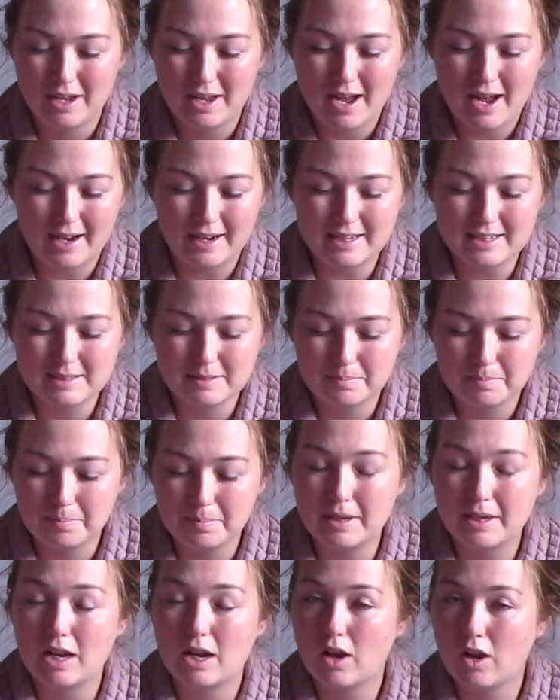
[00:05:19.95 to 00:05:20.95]
and it's
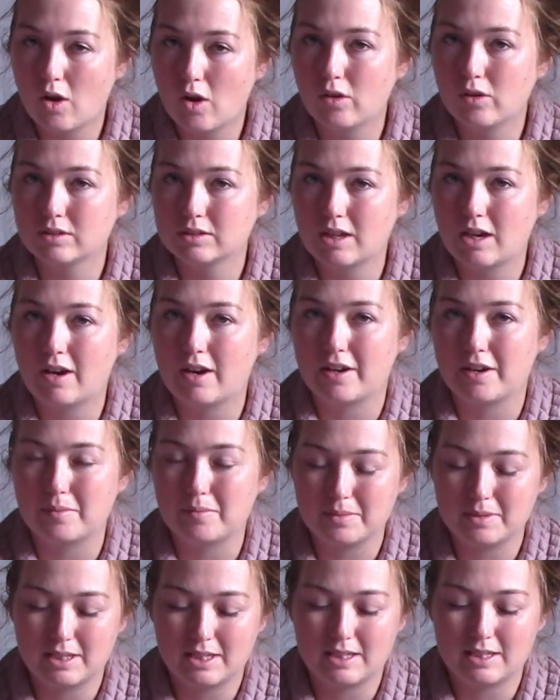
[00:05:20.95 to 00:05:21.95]
been a long
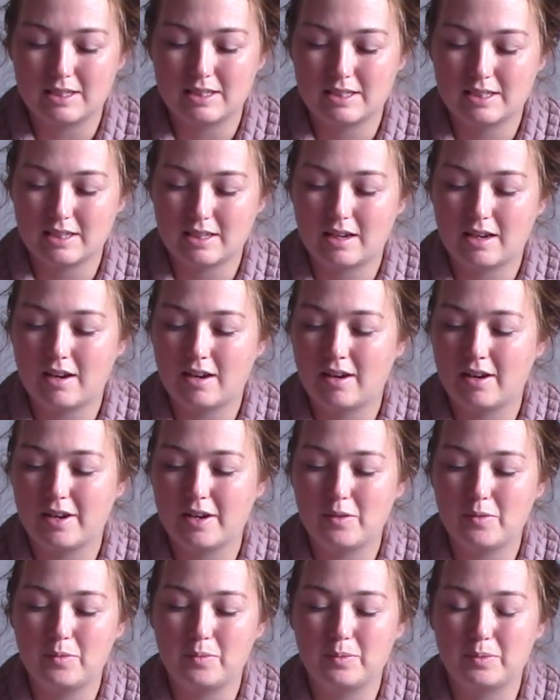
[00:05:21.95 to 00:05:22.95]
time since
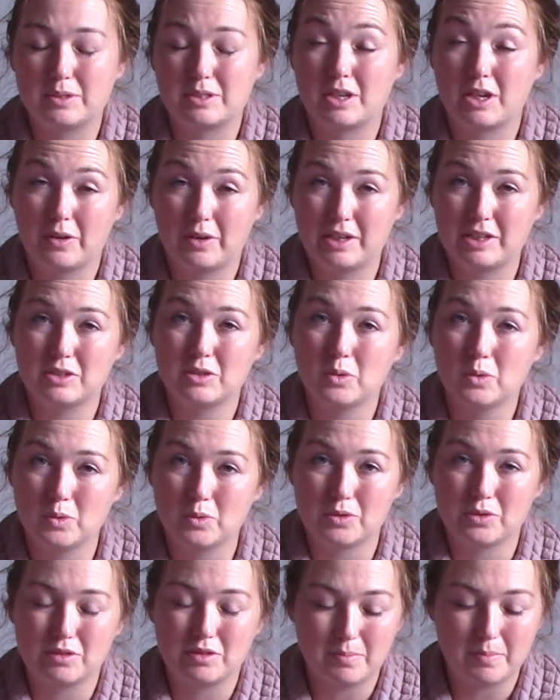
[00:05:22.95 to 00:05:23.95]
I was going to
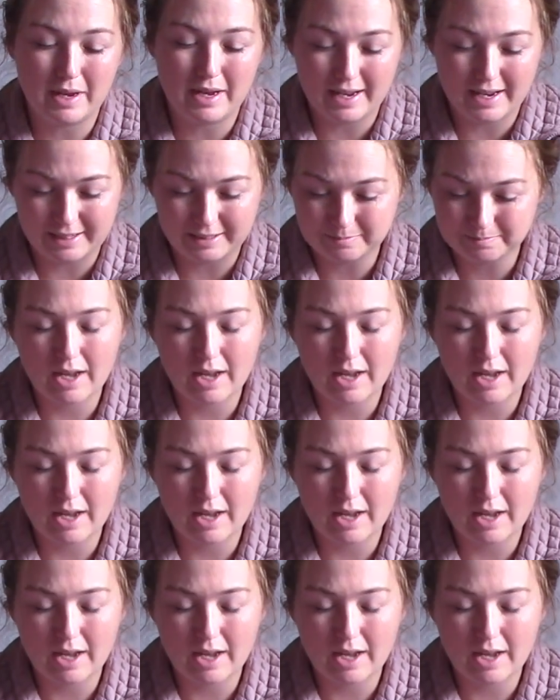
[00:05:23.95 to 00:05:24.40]
order a pair.